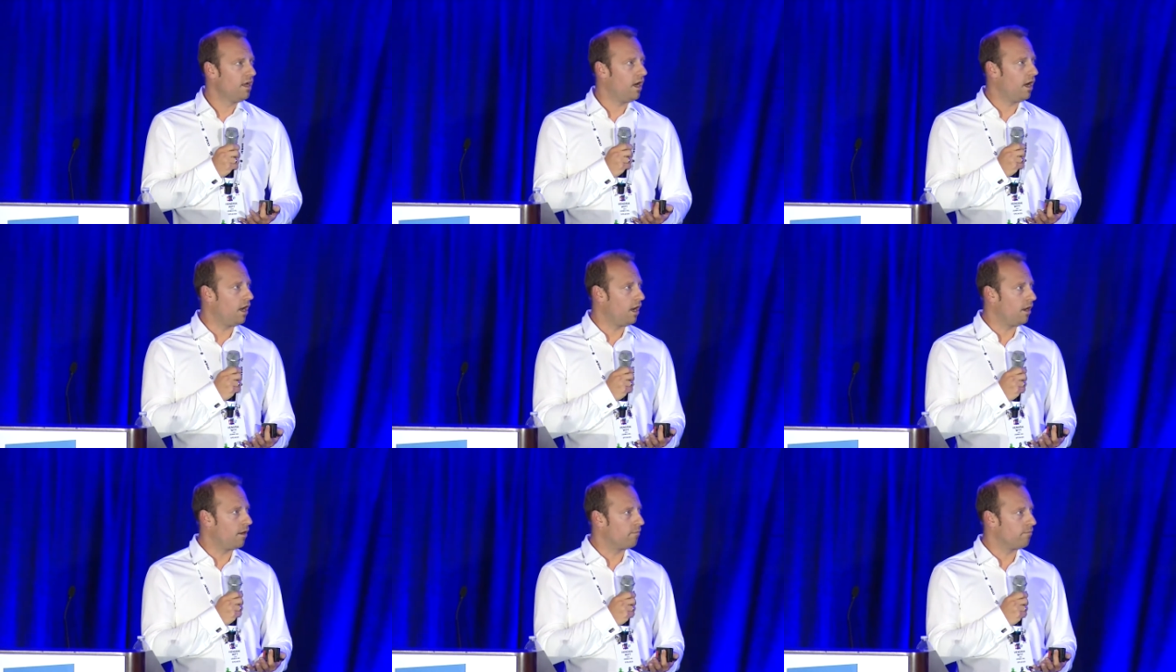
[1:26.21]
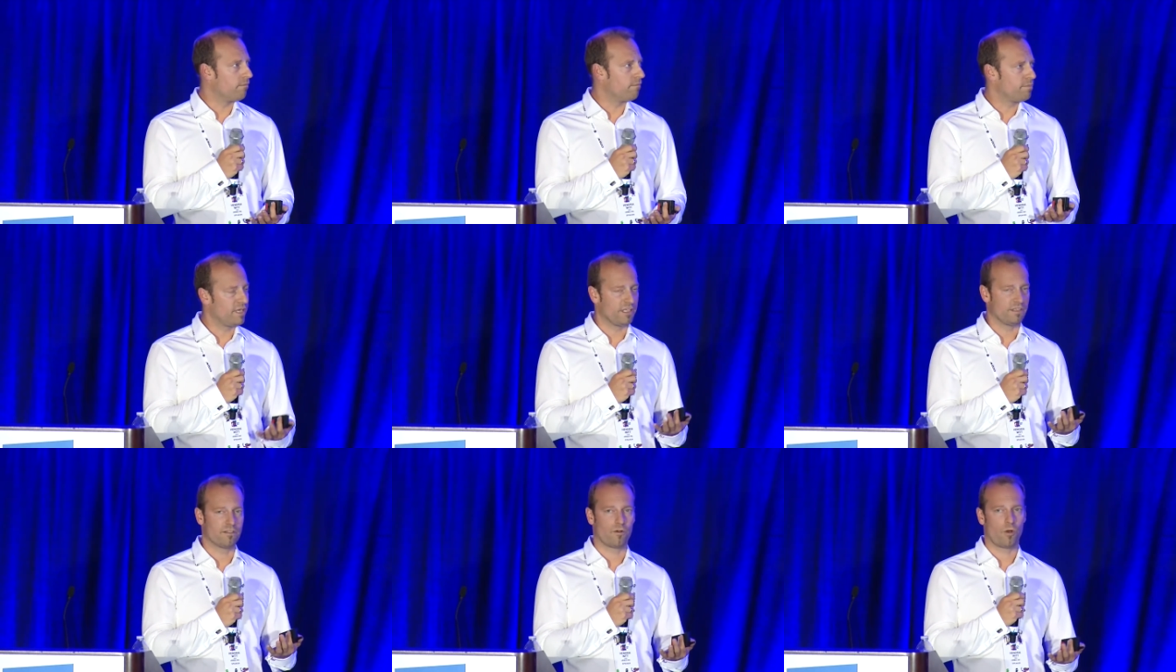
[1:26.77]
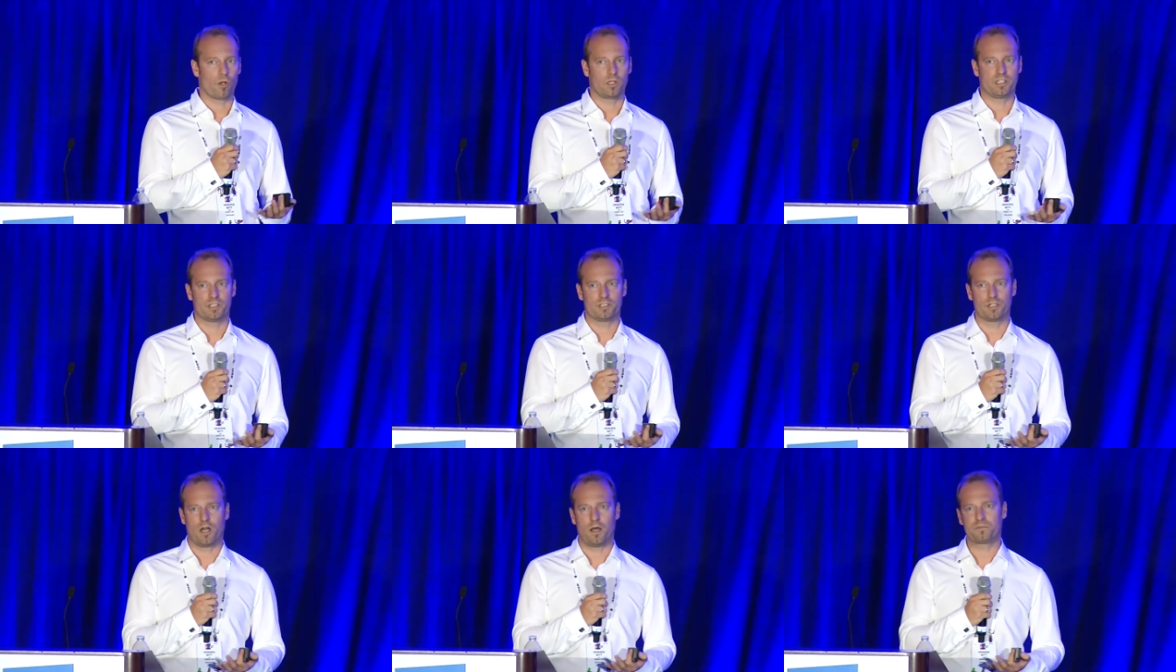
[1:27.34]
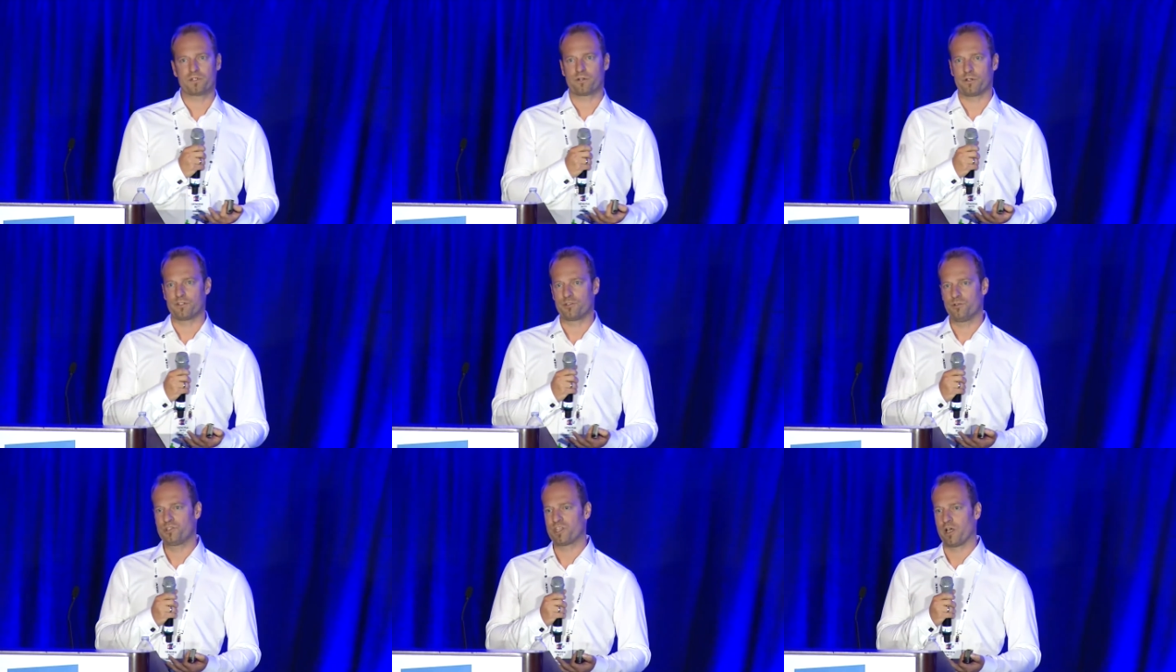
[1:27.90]
um, being the early adopter in
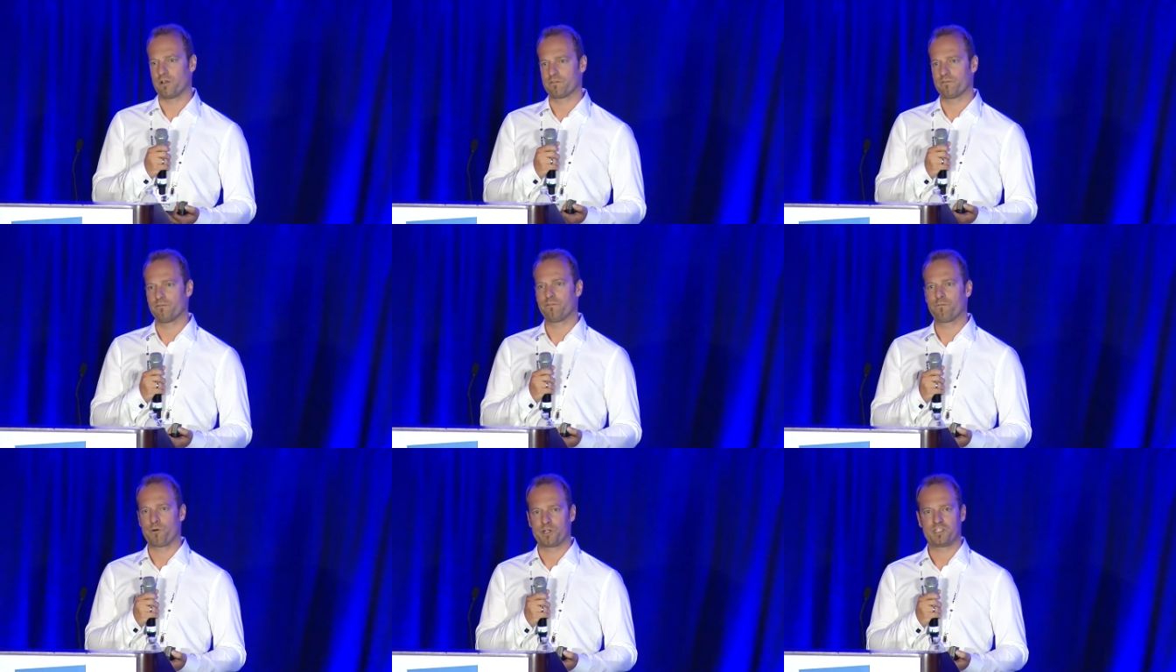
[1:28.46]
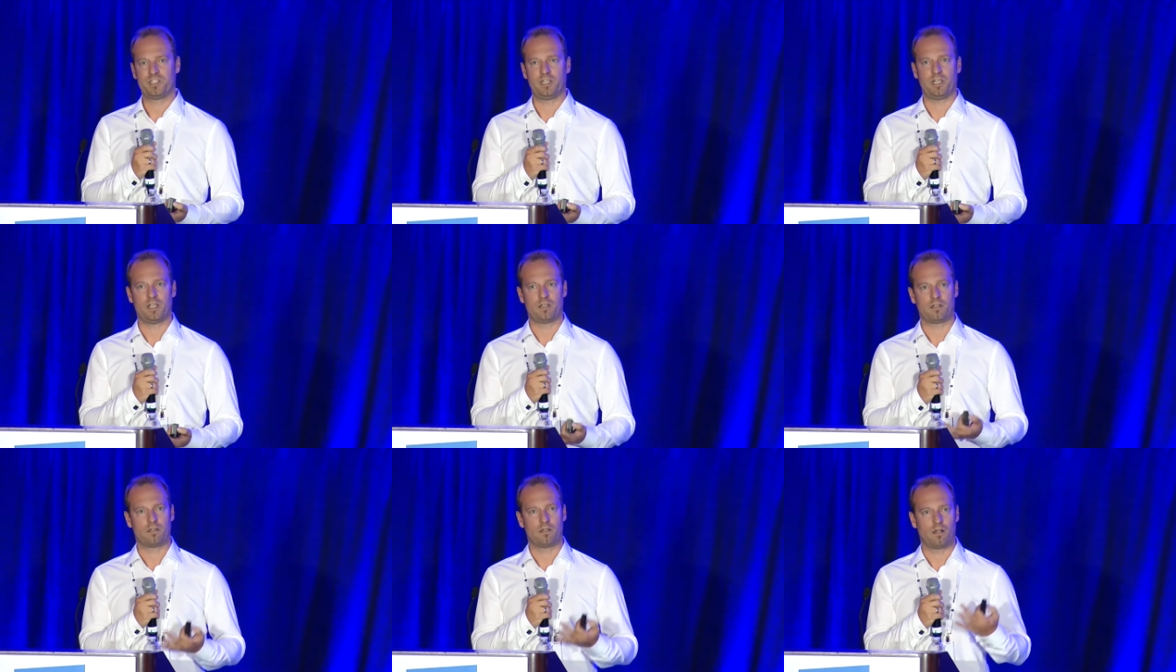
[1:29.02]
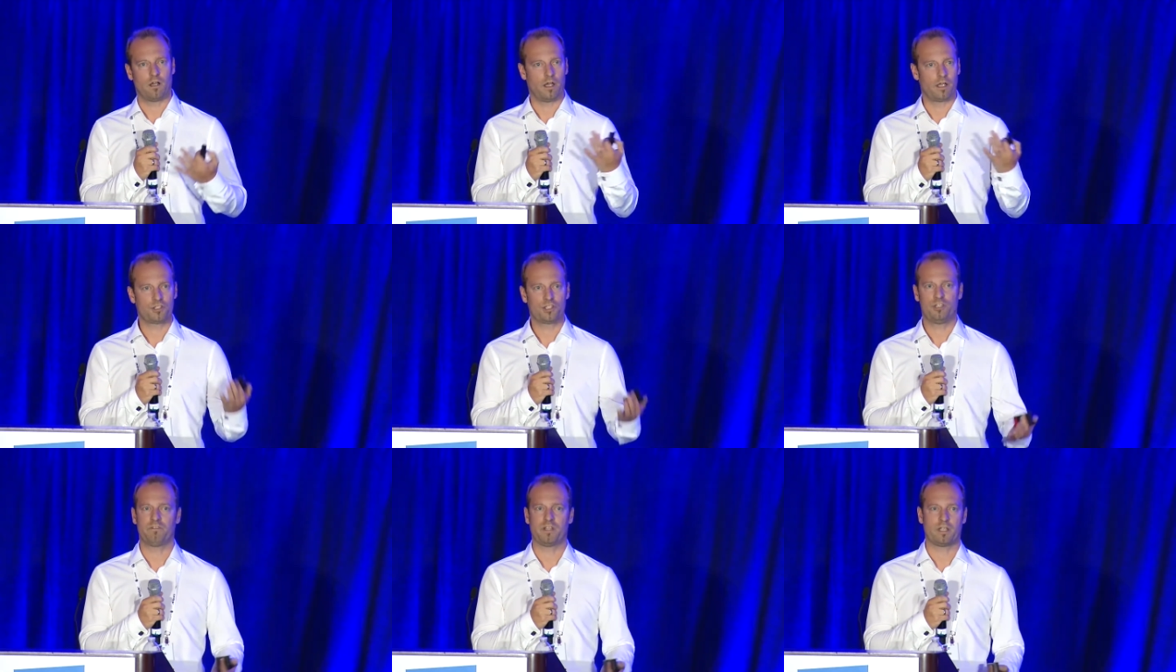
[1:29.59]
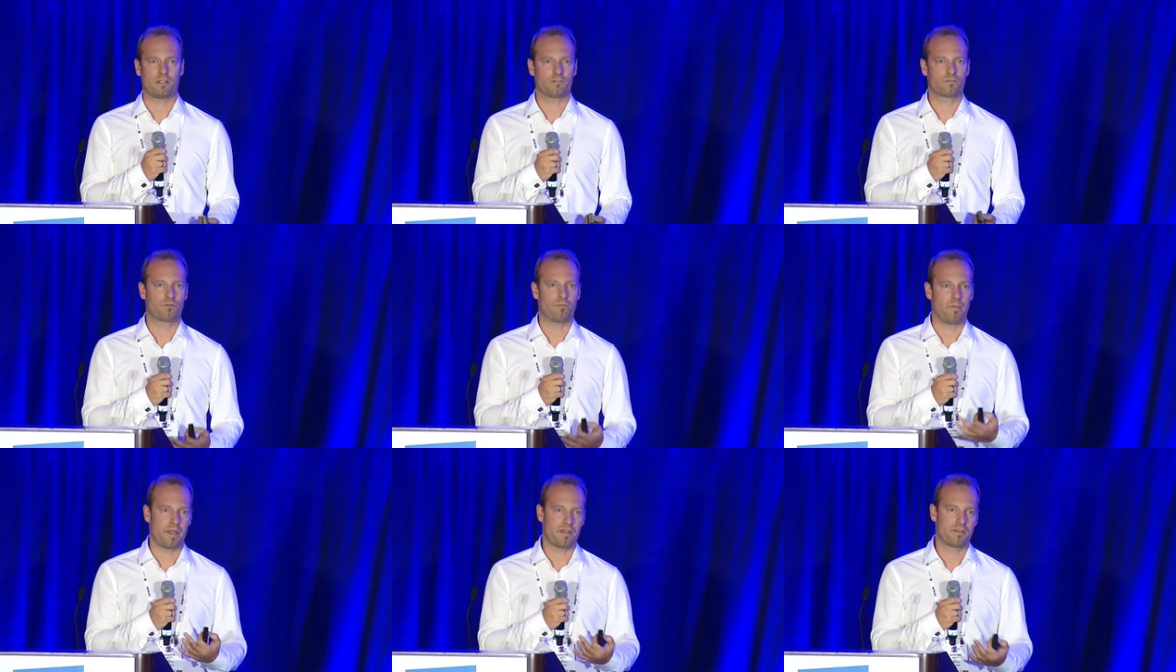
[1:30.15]
2014, uh, achieving
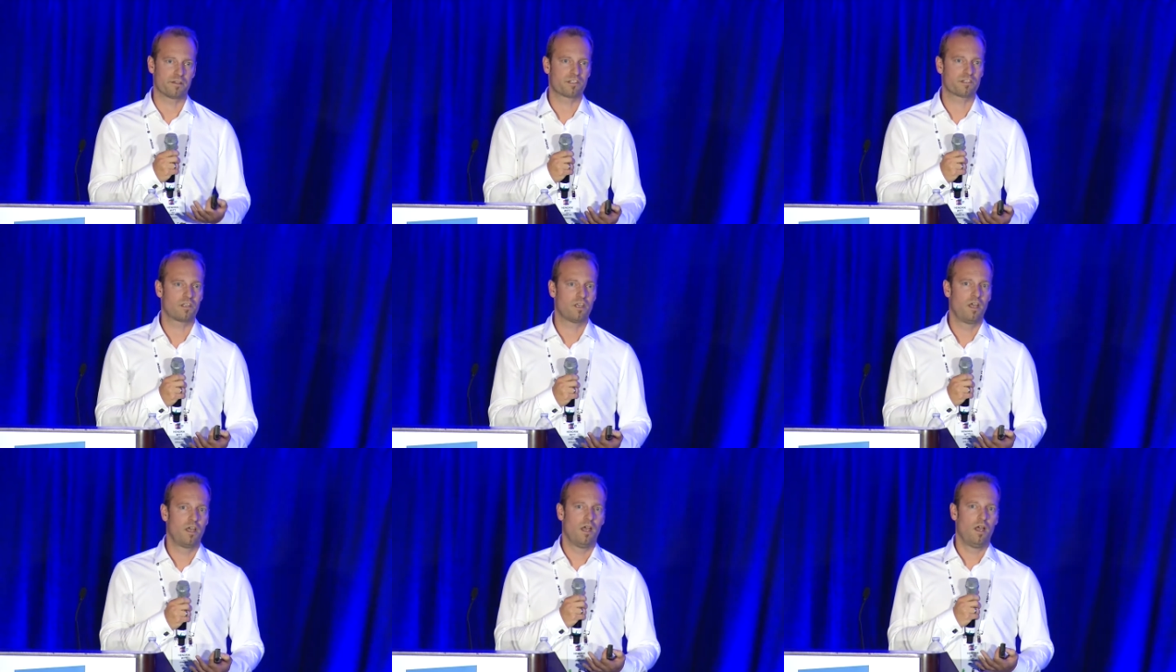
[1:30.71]
tremendous